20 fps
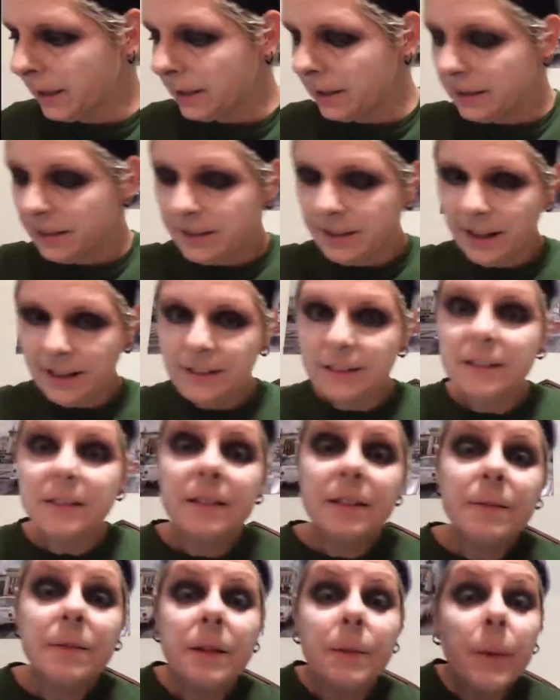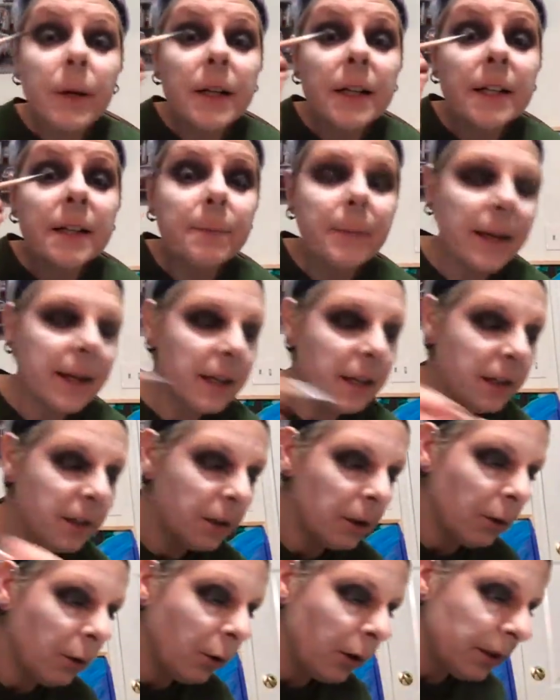Next, I'm going to put it in my
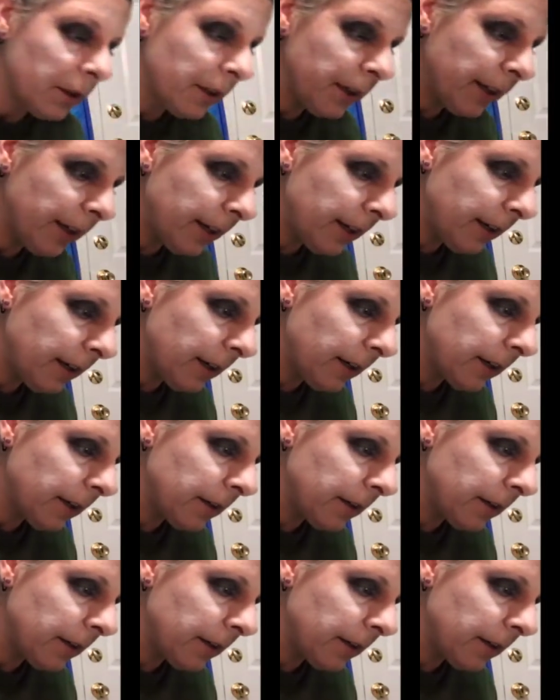inner corner here.